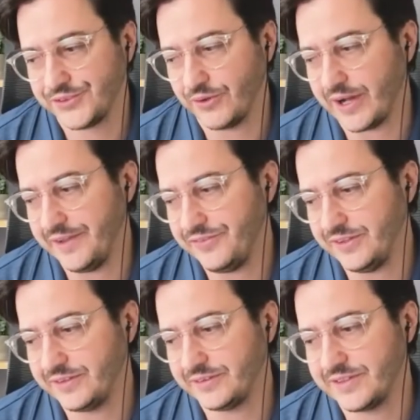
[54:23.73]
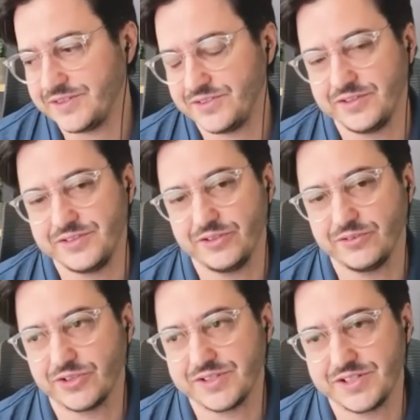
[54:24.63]
I think the
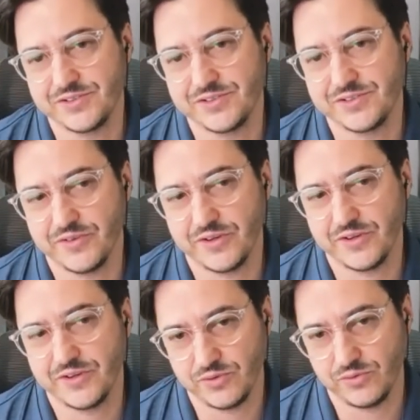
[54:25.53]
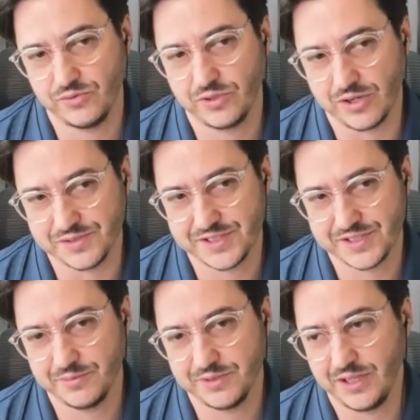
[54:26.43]
zero trust is, is a very new
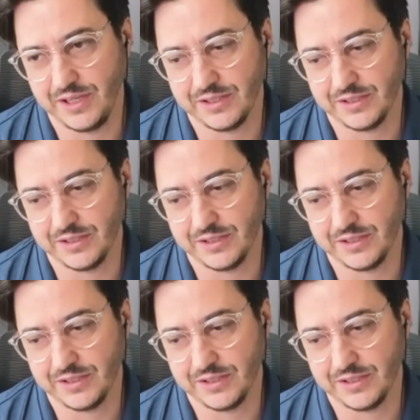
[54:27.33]
concept, mm -hmm.